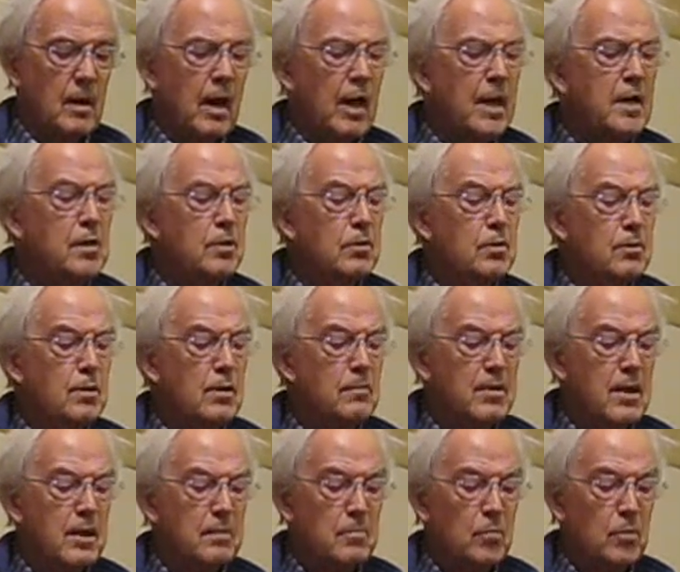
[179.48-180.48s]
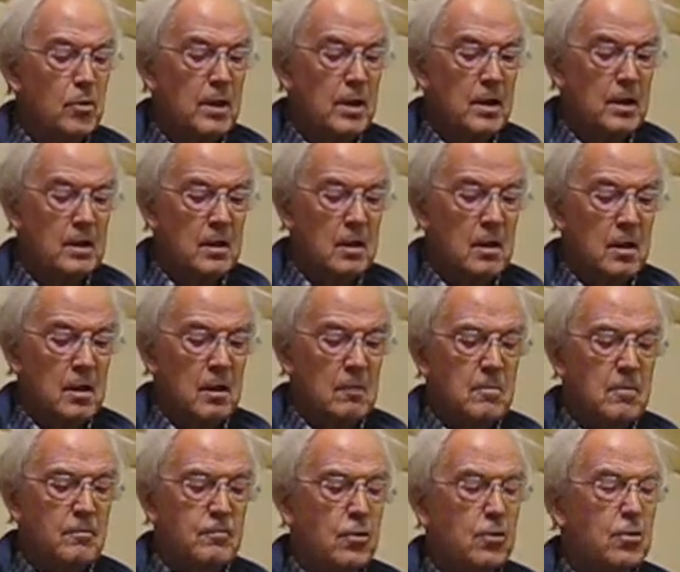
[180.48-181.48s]
I don't know if that morning,
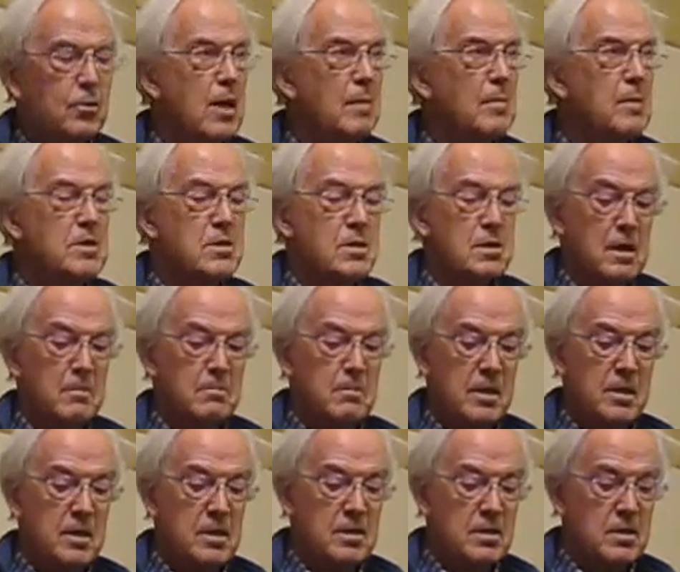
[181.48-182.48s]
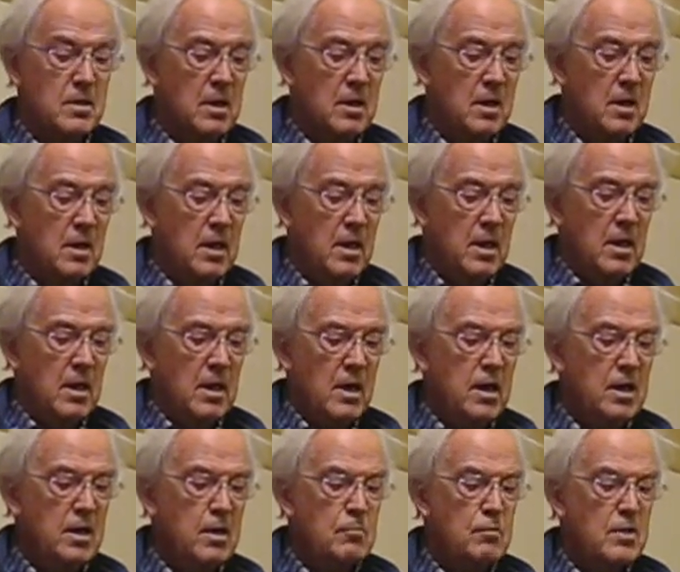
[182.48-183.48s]
before coming to that place,
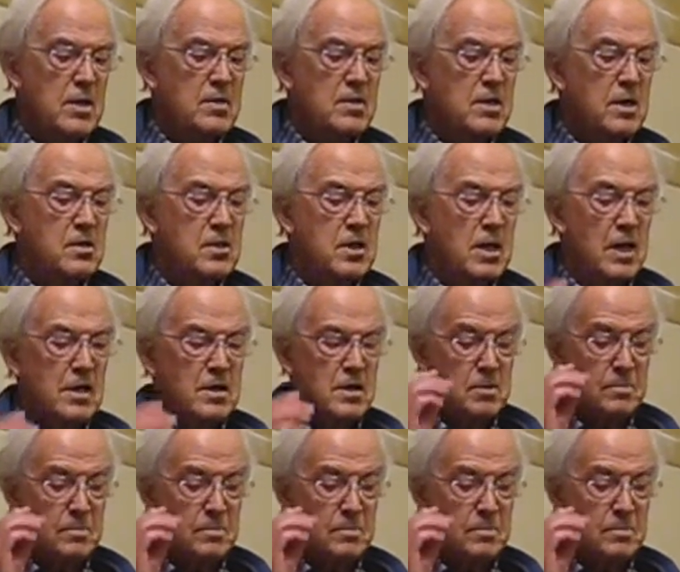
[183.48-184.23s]
he had reached inside